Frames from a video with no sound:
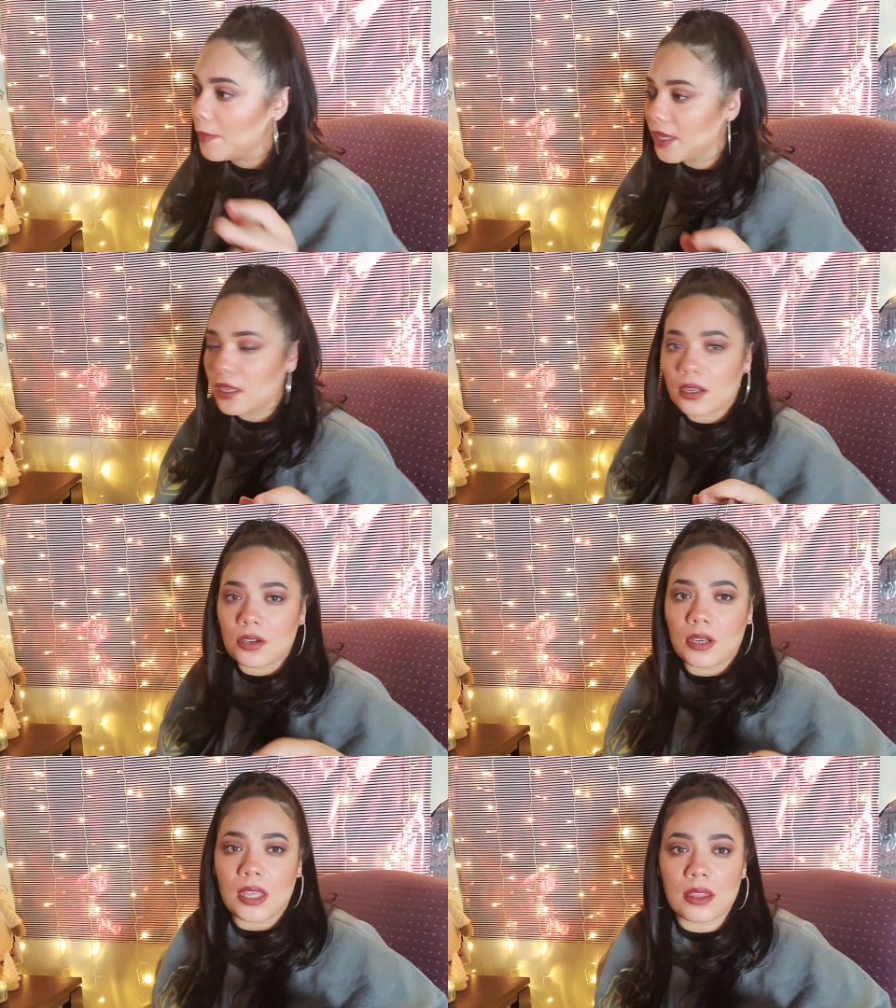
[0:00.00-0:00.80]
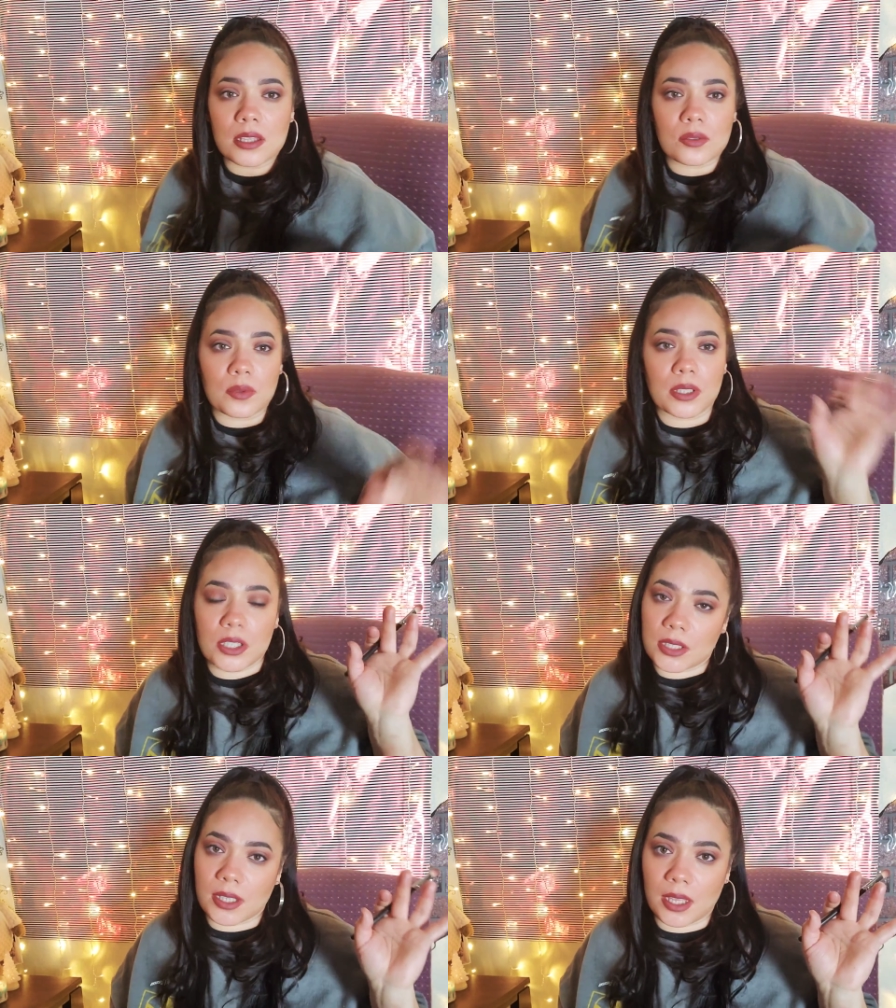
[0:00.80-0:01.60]
Coming in underneath, it's
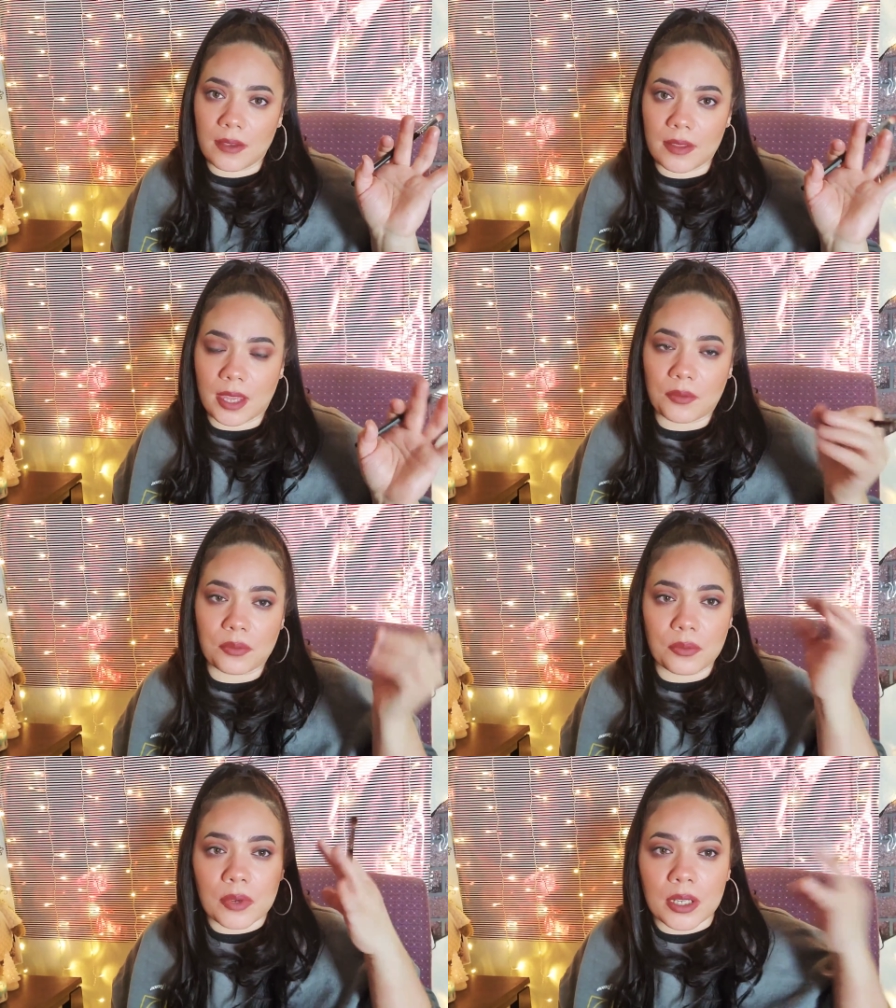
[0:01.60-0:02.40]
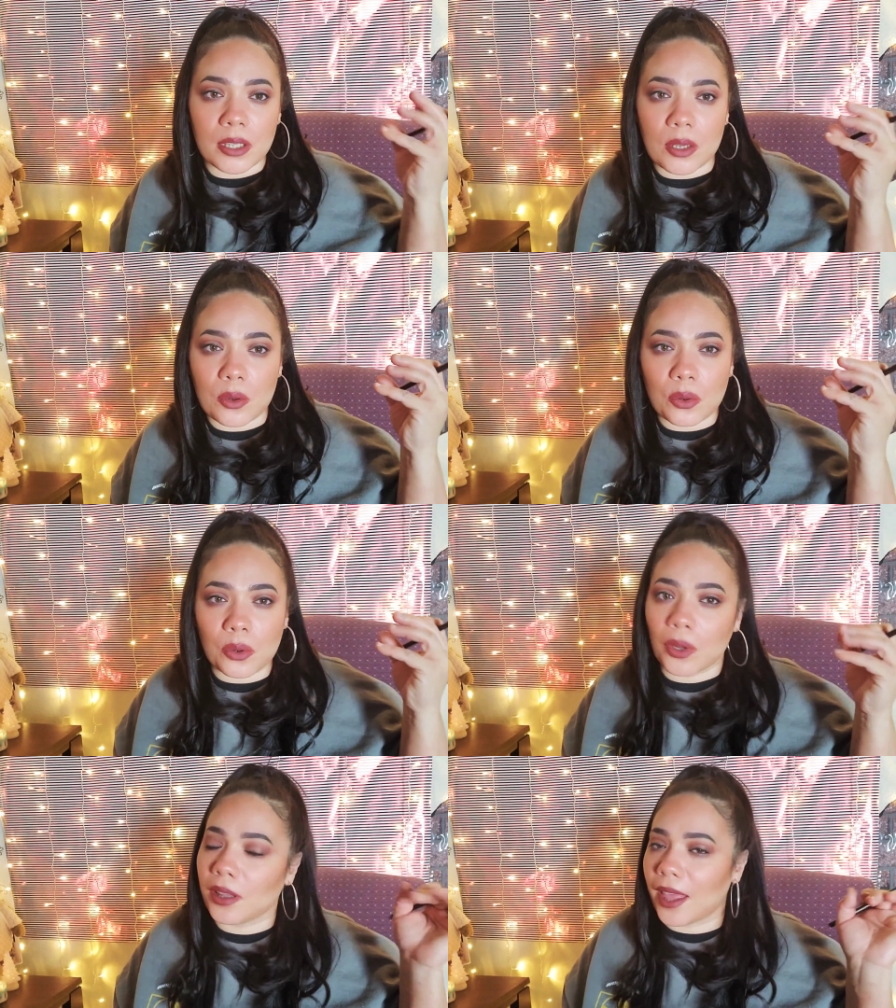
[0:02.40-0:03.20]
really just going to give it that really cool,